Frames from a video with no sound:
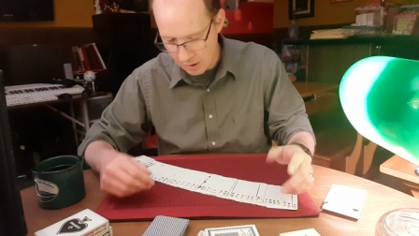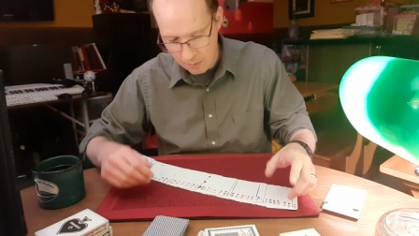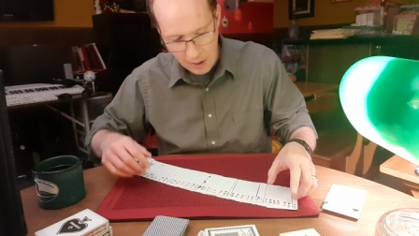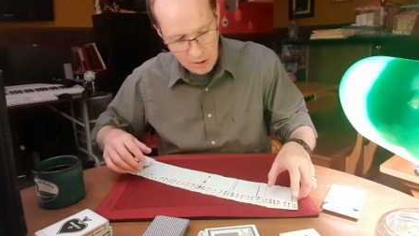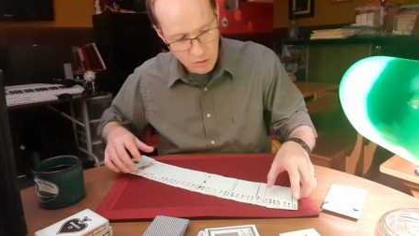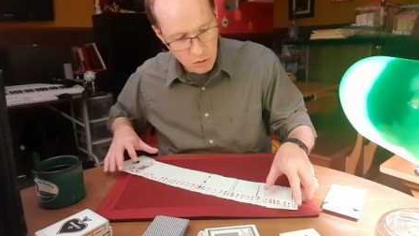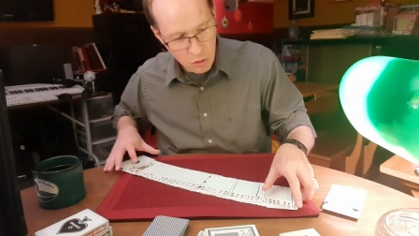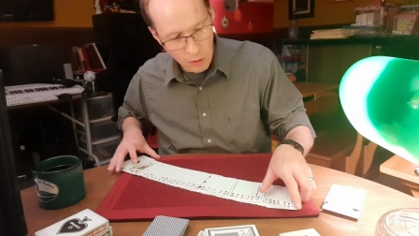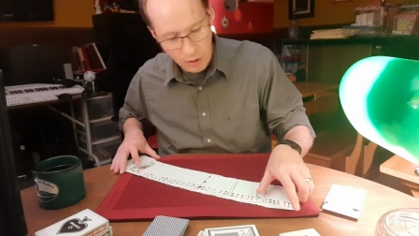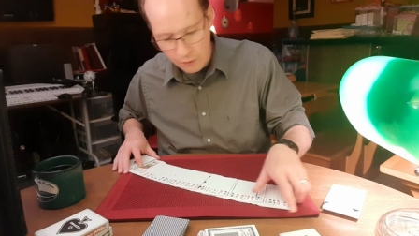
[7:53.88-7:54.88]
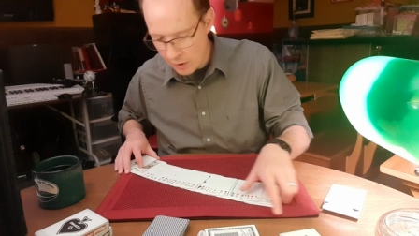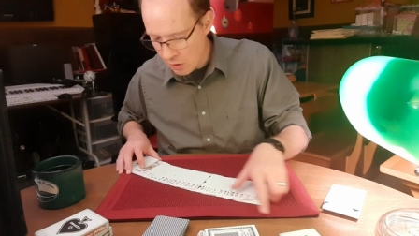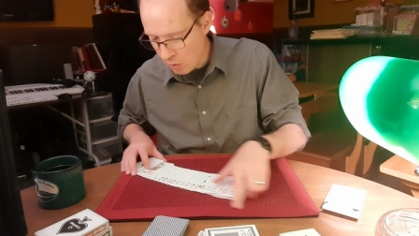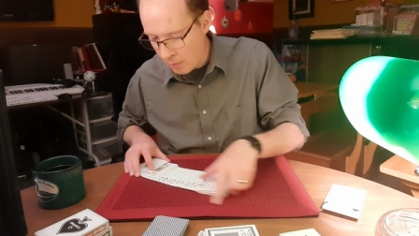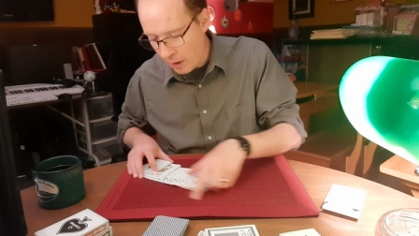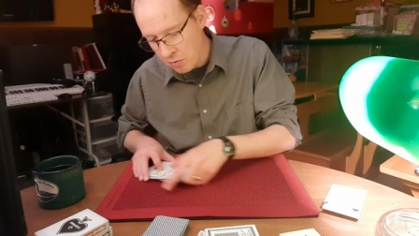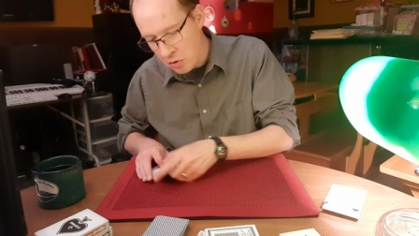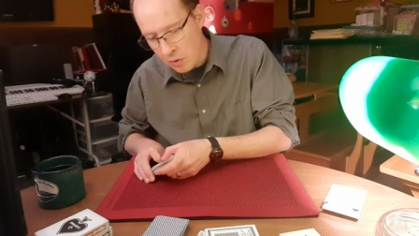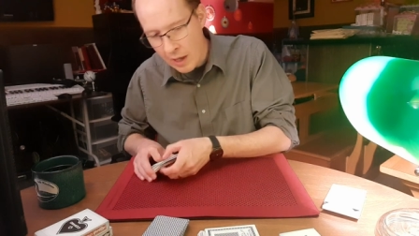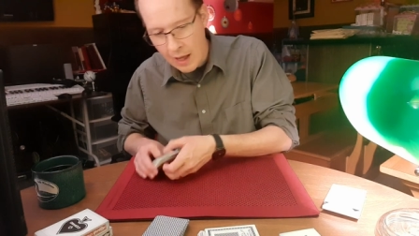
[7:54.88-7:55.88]
uh, main tutorial video, about
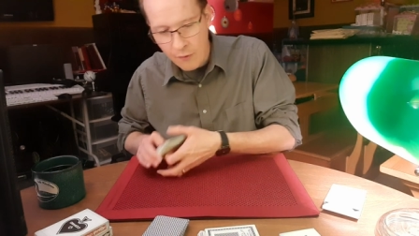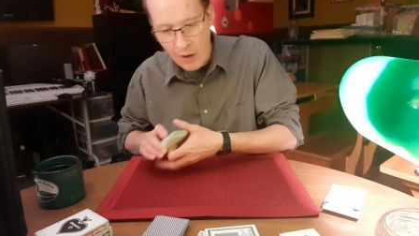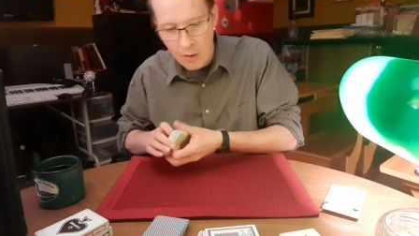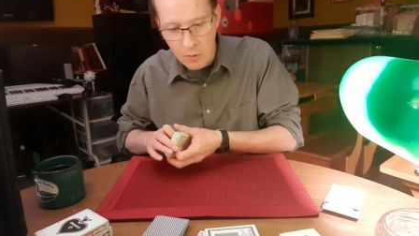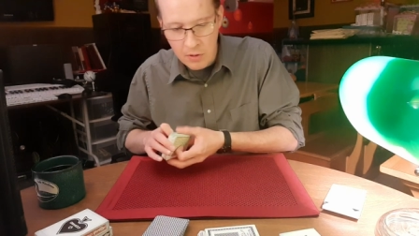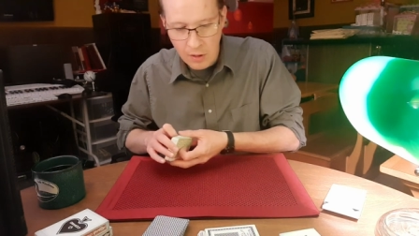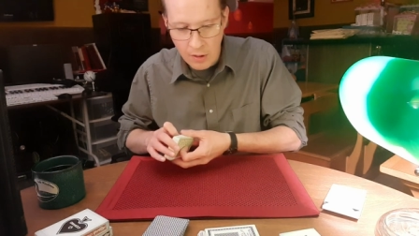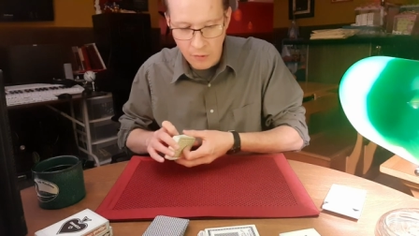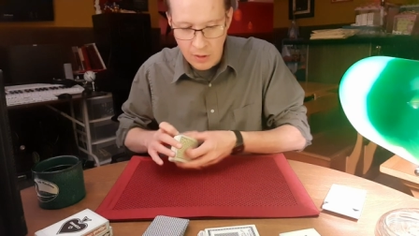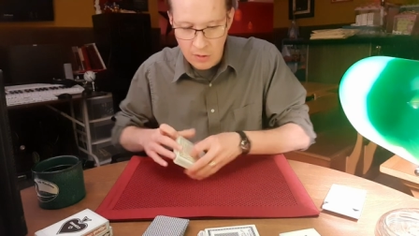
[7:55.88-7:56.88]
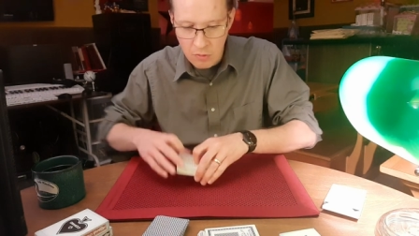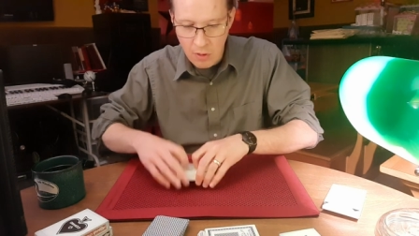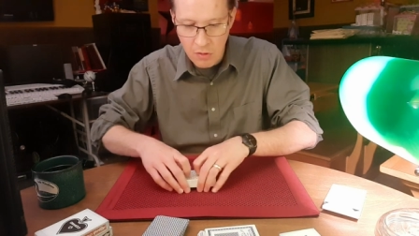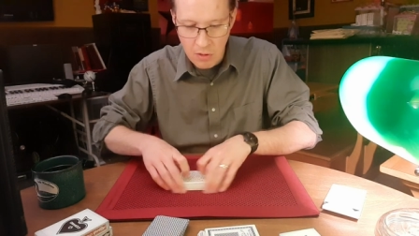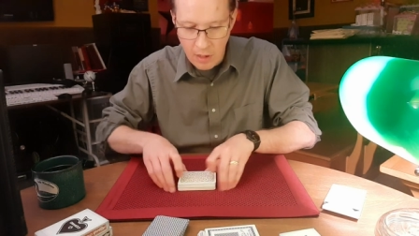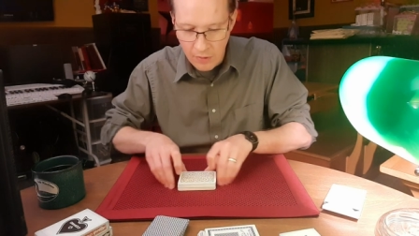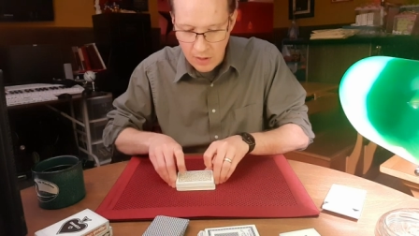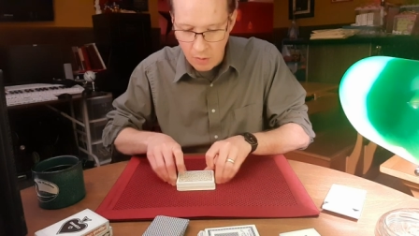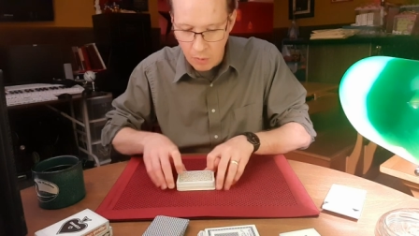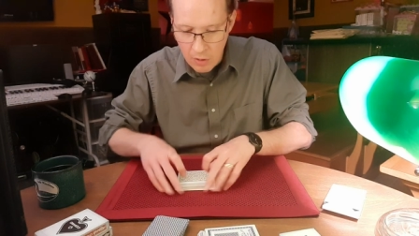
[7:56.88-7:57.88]
two and a half hours of instruction on
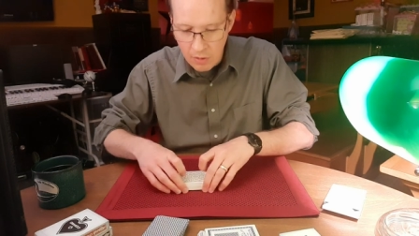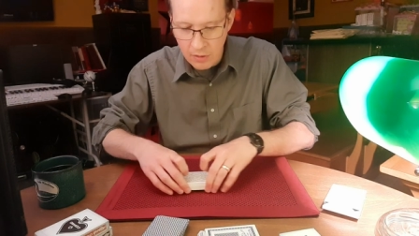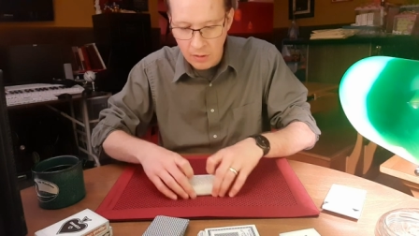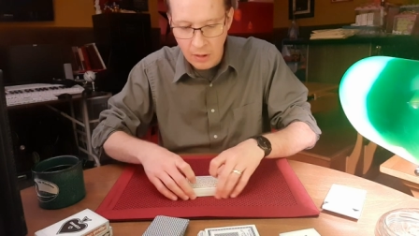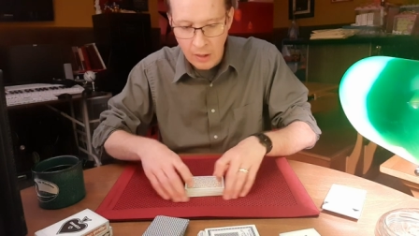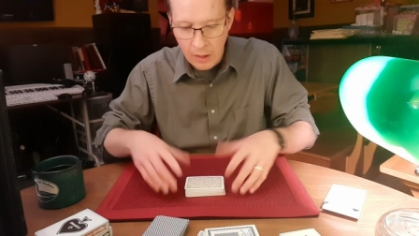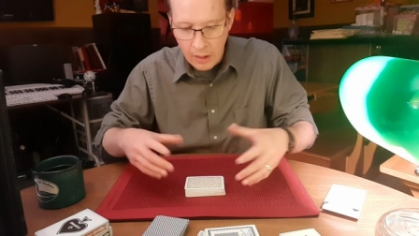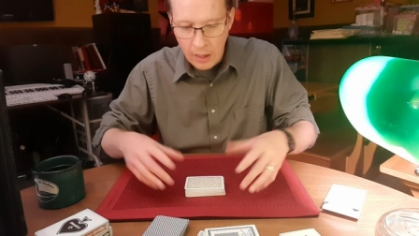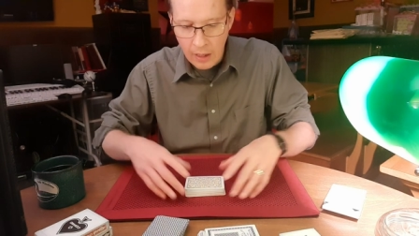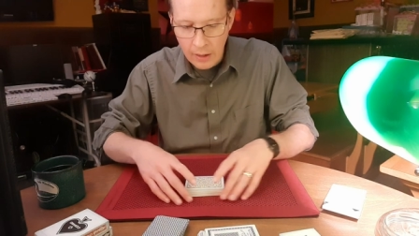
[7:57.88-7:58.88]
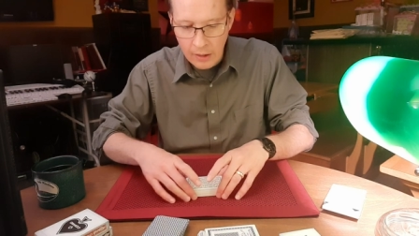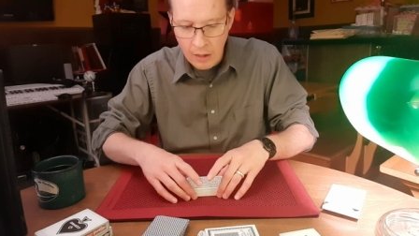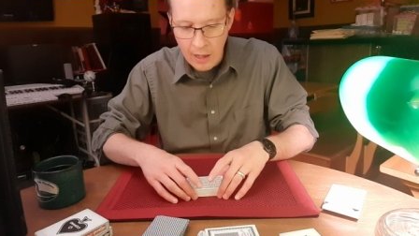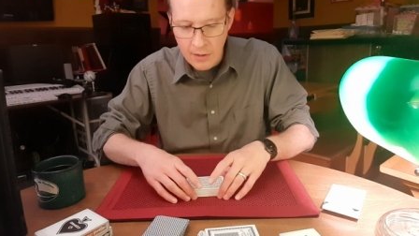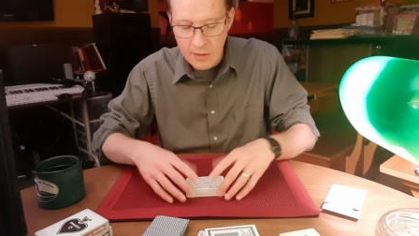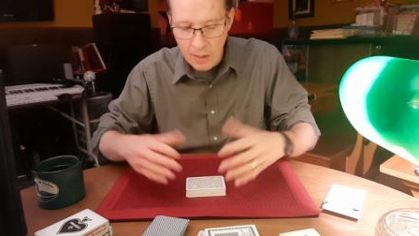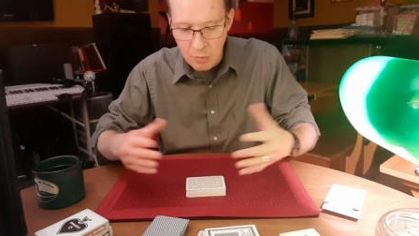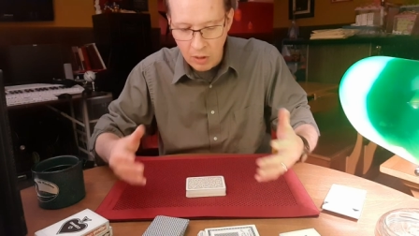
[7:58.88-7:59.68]
the original uh, concept,